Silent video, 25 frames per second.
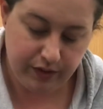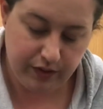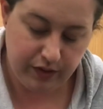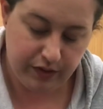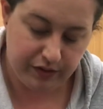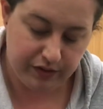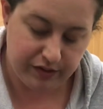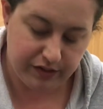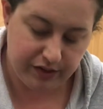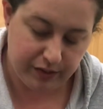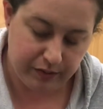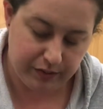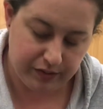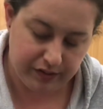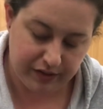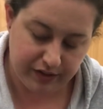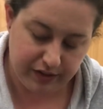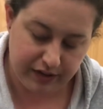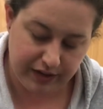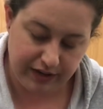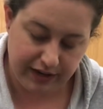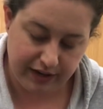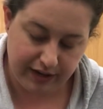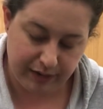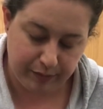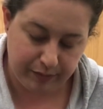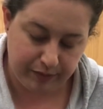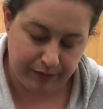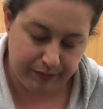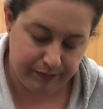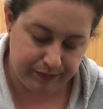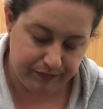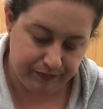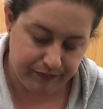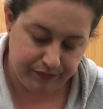see what's gonna happen.